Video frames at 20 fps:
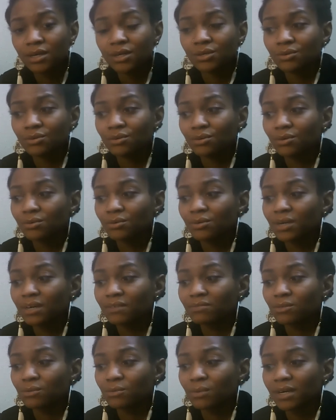you know you
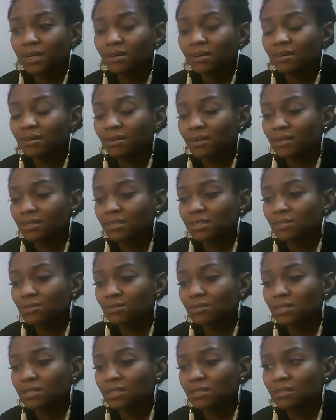have to recognize
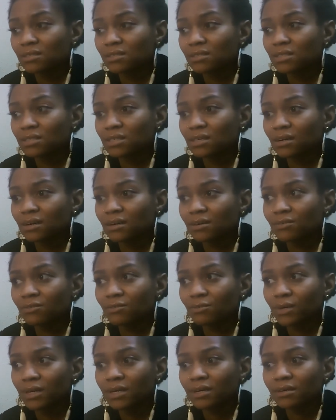those things and kind of
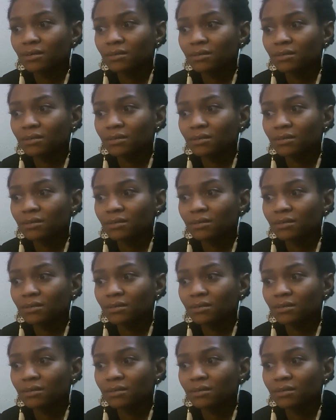rec-